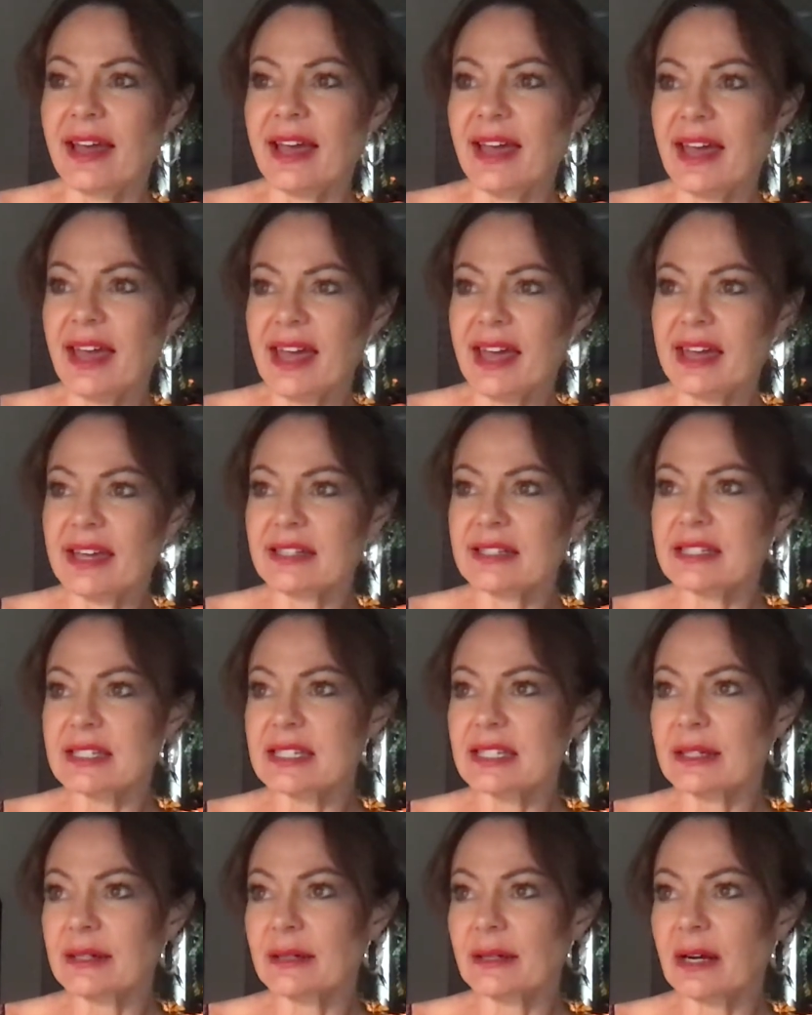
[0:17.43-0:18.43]

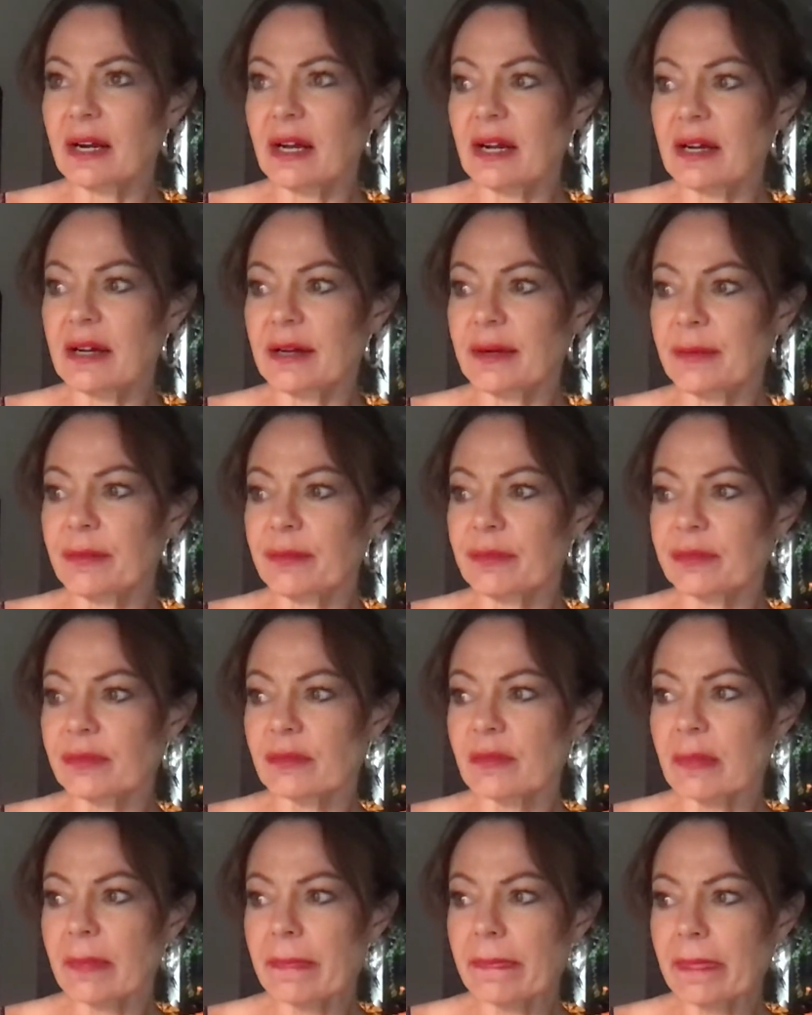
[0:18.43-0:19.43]
And
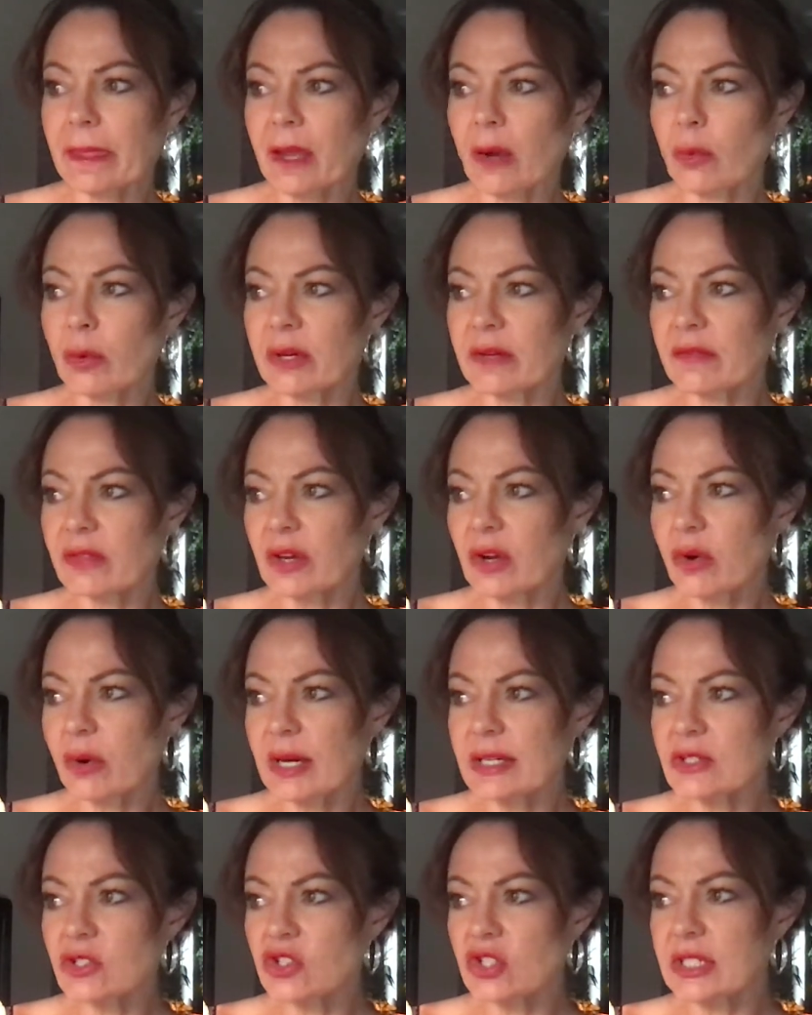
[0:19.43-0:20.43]
one of the
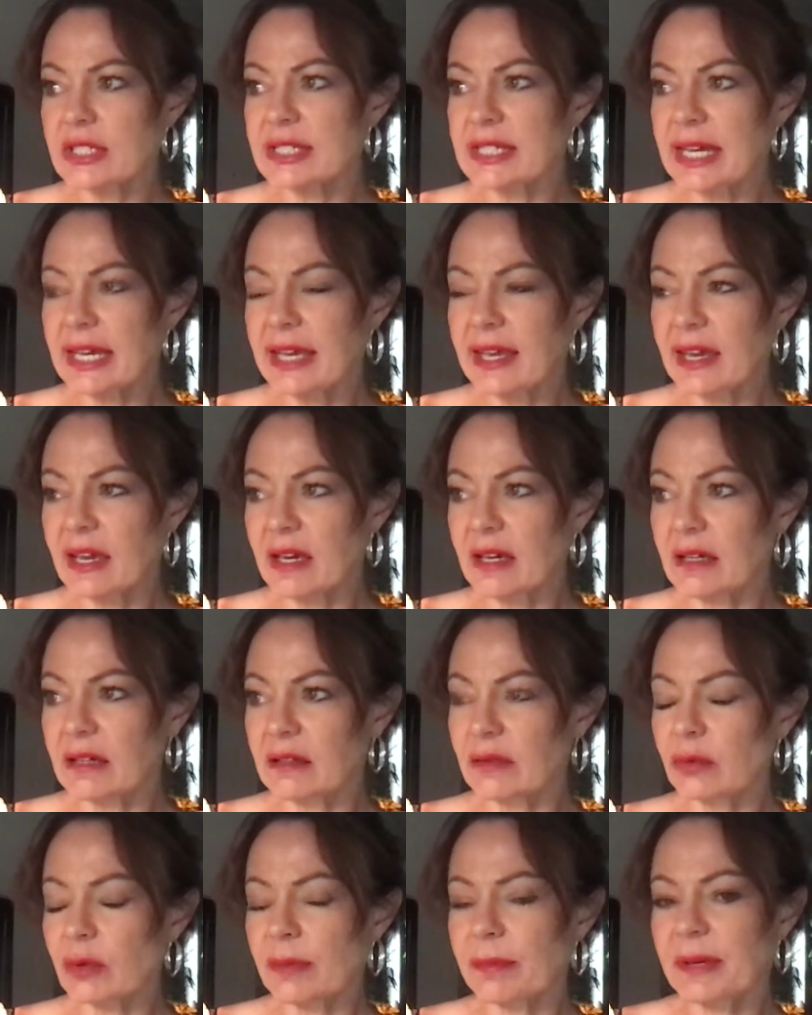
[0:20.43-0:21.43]
questions I
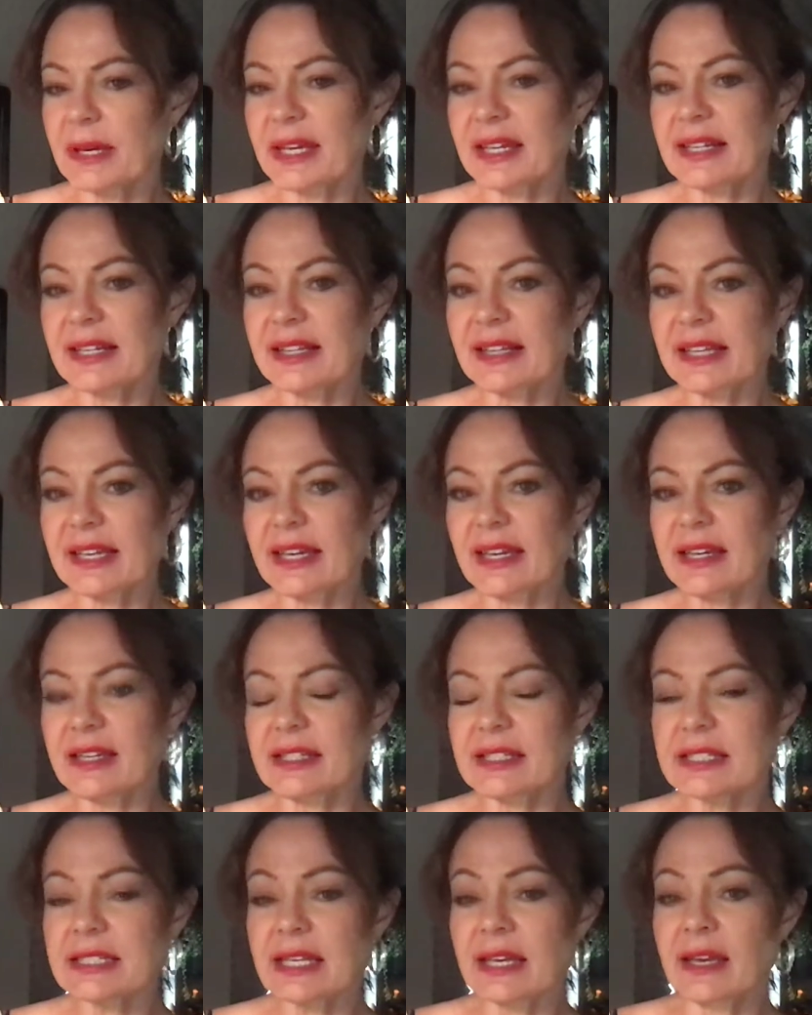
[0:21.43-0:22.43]
get repeatedly
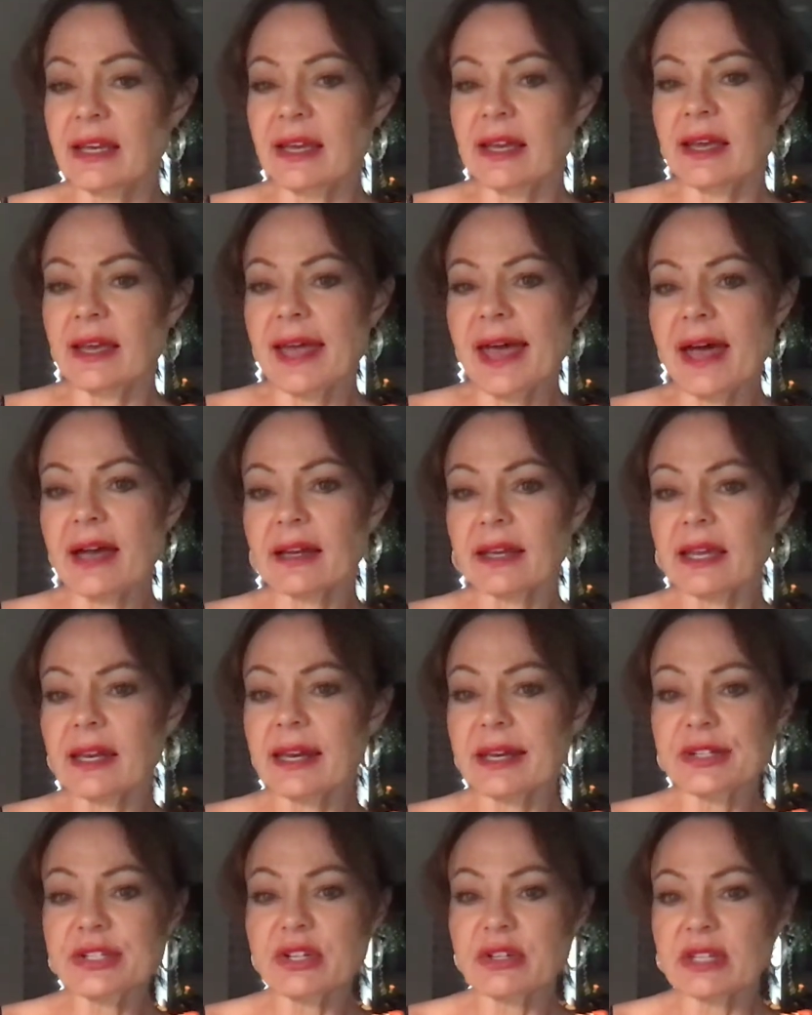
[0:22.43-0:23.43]
is, can
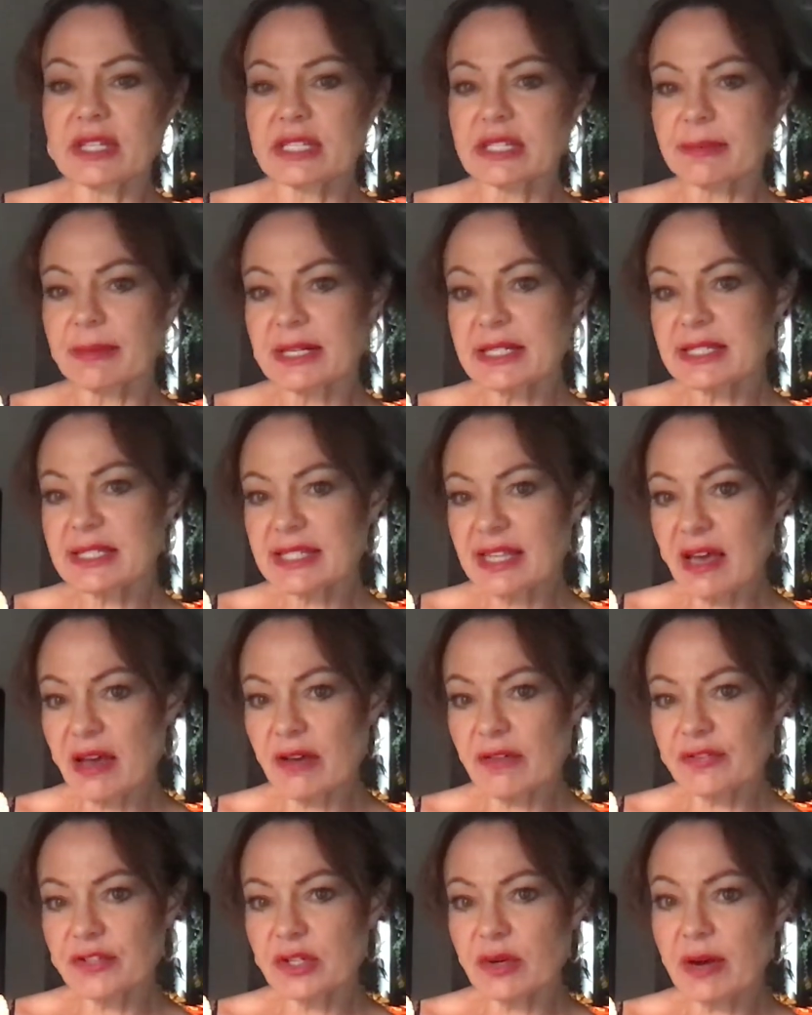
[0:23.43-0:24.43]
I do this
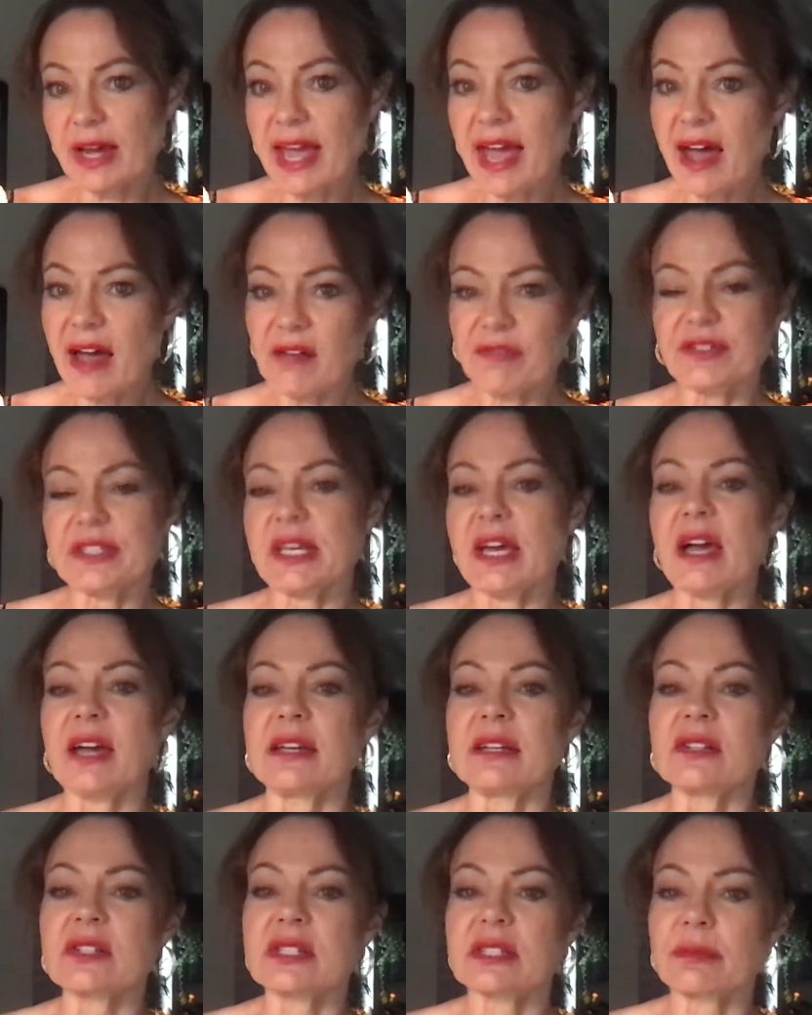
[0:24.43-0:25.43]
myself? Do I have to
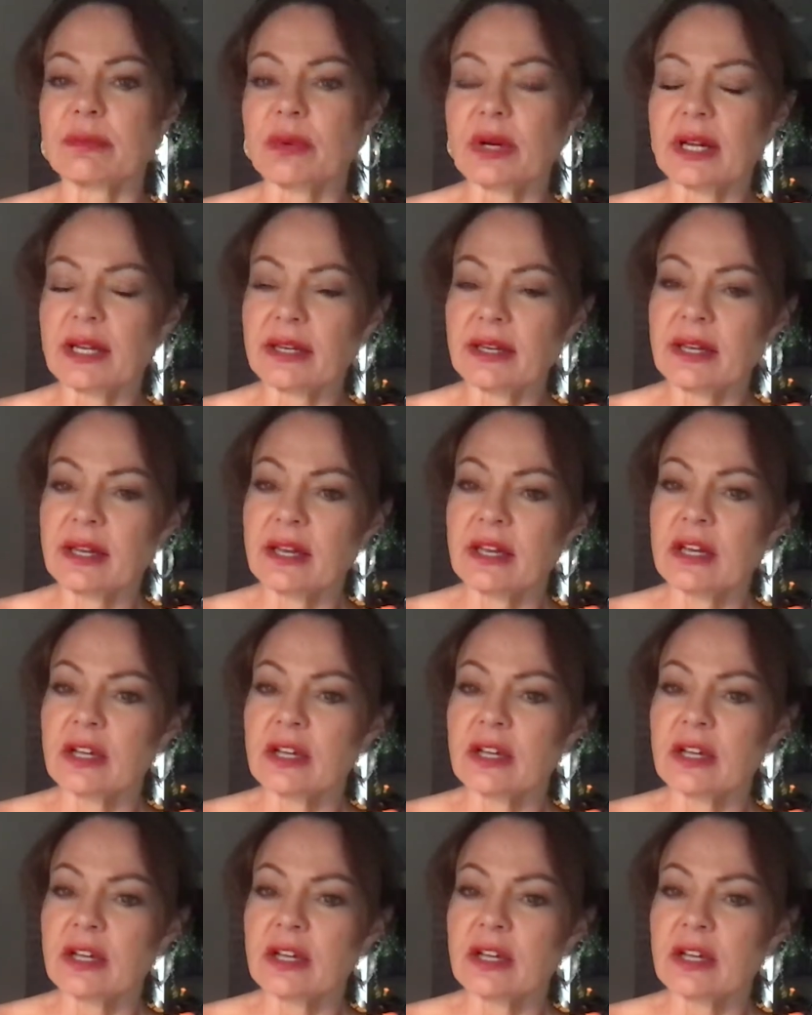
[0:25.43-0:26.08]
hire someone?